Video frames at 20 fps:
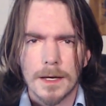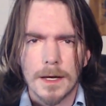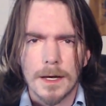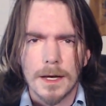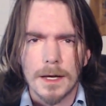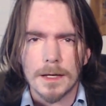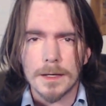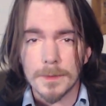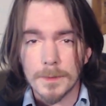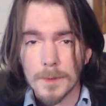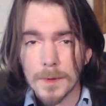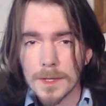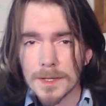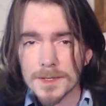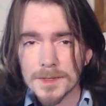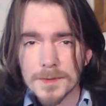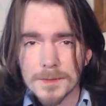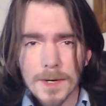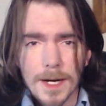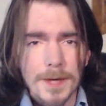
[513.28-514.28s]
And it
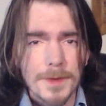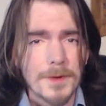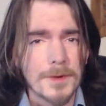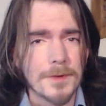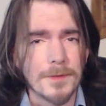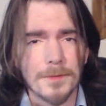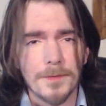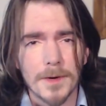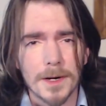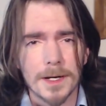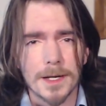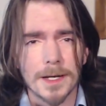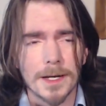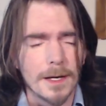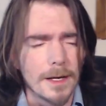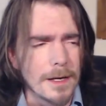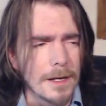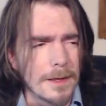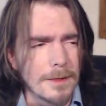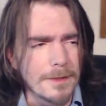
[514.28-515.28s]
was rather funny,
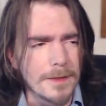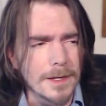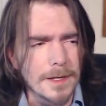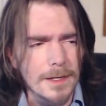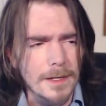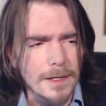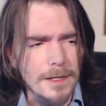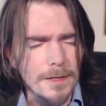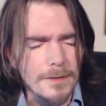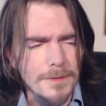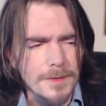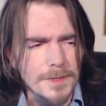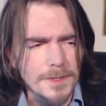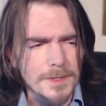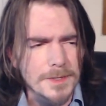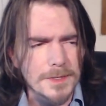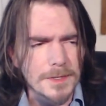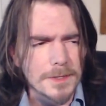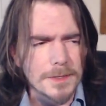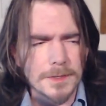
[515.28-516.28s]
thinking even
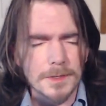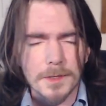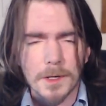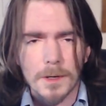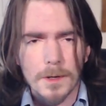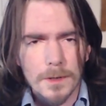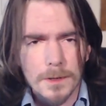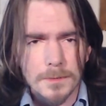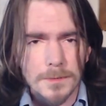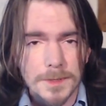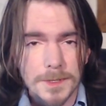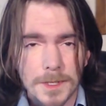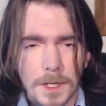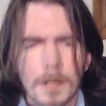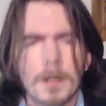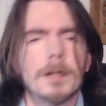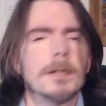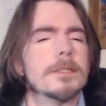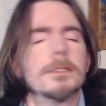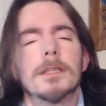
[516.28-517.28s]
just in the term
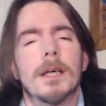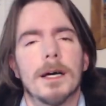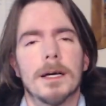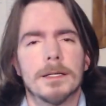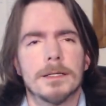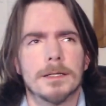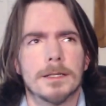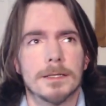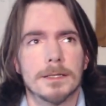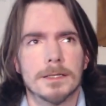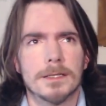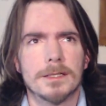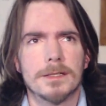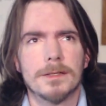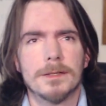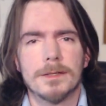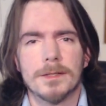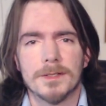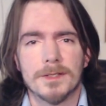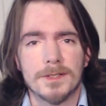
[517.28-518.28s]
dark side, to
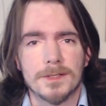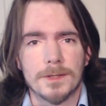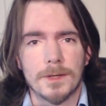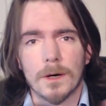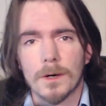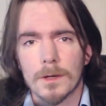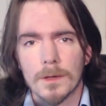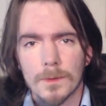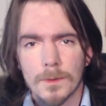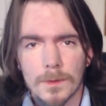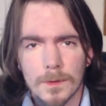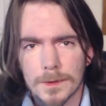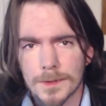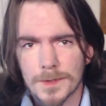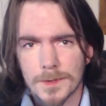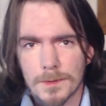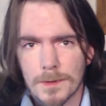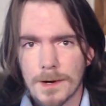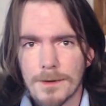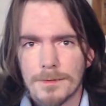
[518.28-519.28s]
consider the Star
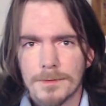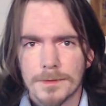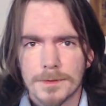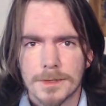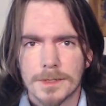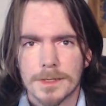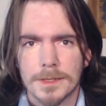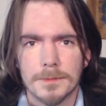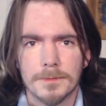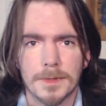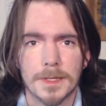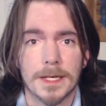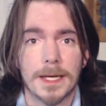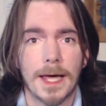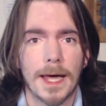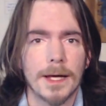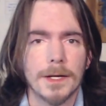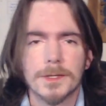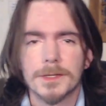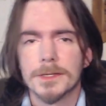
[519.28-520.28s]
Wars reference
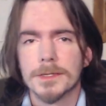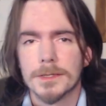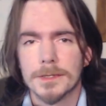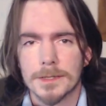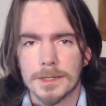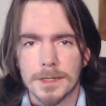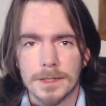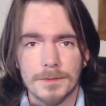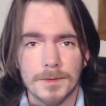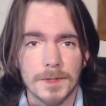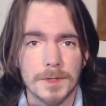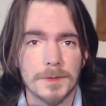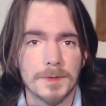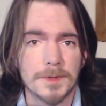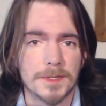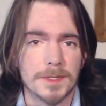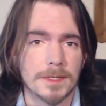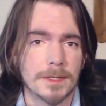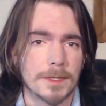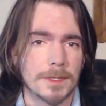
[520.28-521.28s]
implications that even
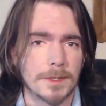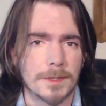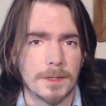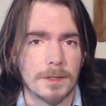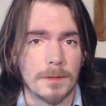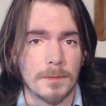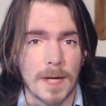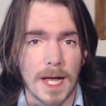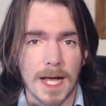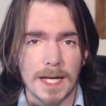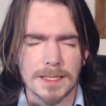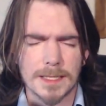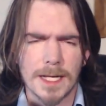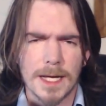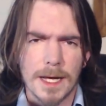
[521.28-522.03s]
using such a term has.